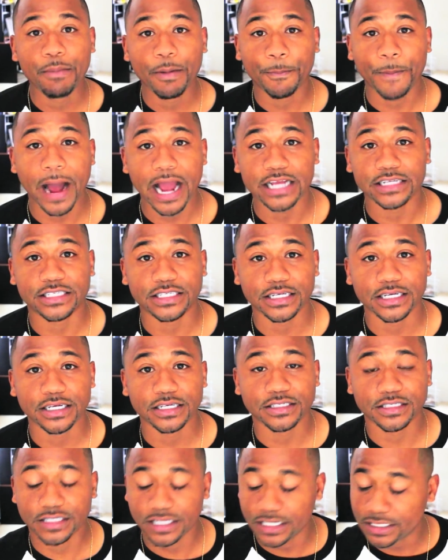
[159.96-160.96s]
I'm a
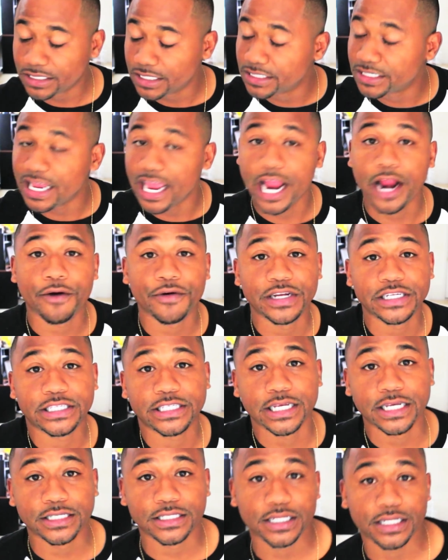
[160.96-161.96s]
Pisces. This is
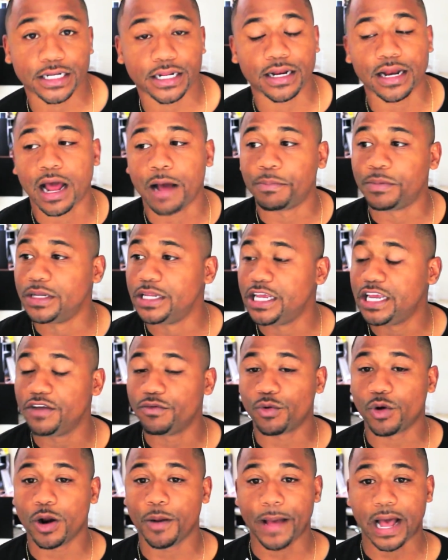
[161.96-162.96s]
Aries season, and I
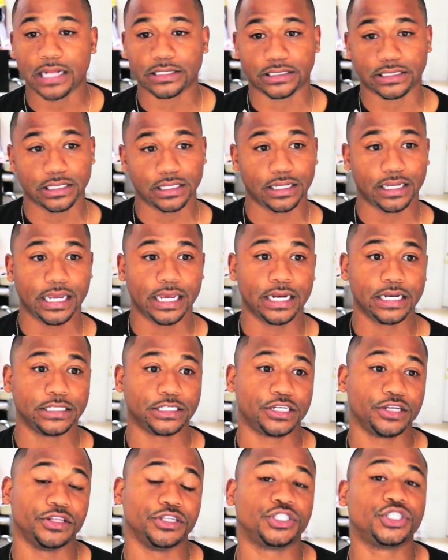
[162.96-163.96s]
believe we're about to get
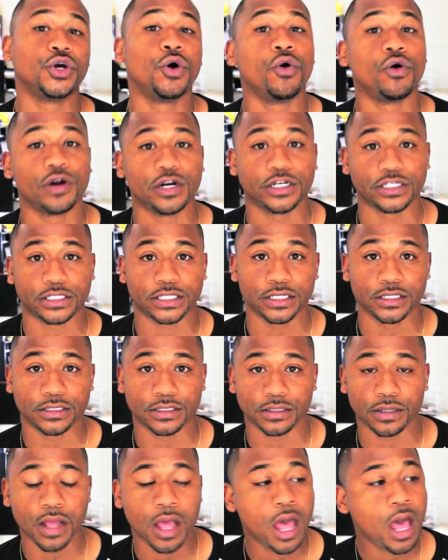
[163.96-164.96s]
into the Taurus
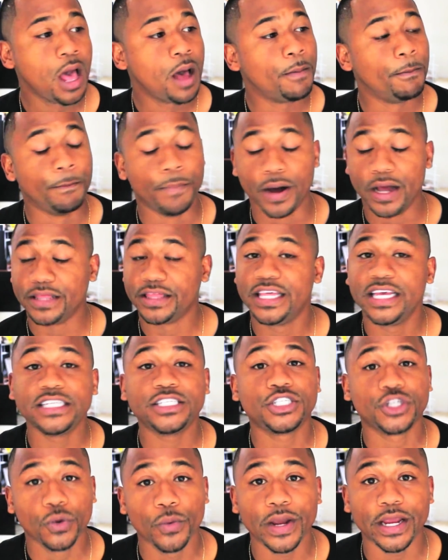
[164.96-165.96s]
season. But
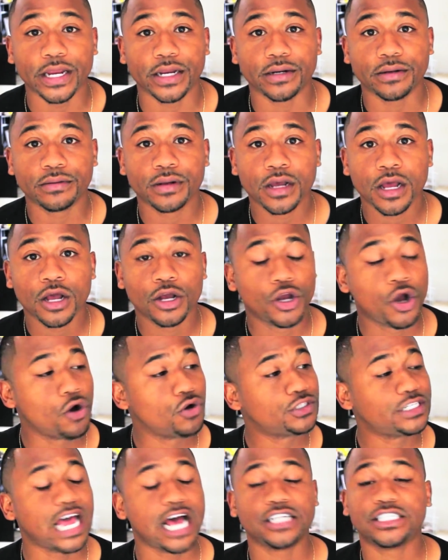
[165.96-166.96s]
this tweet
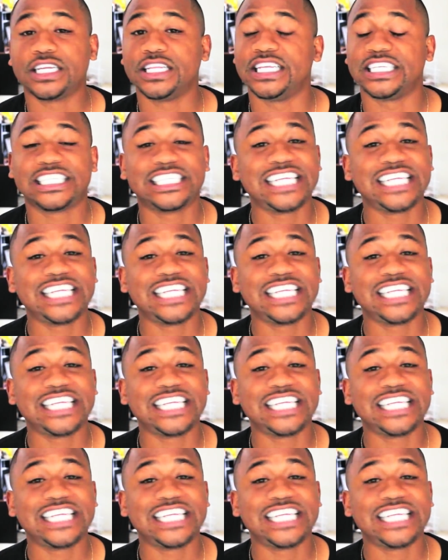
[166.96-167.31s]
goes out to